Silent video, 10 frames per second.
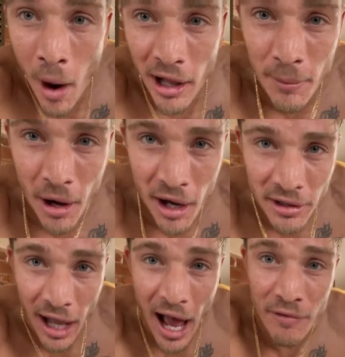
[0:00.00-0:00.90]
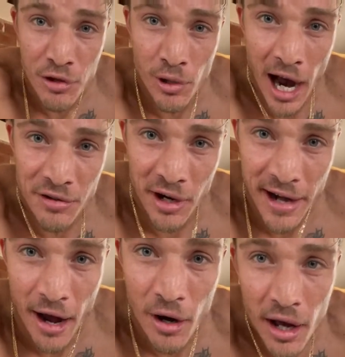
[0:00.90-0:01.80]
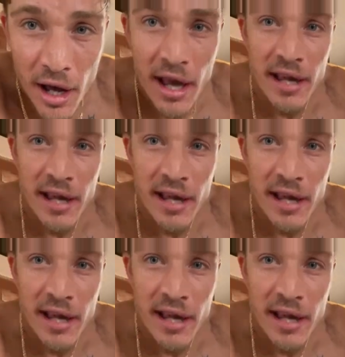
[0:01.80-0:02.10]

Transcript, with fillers: while I'm on live with you guys right now.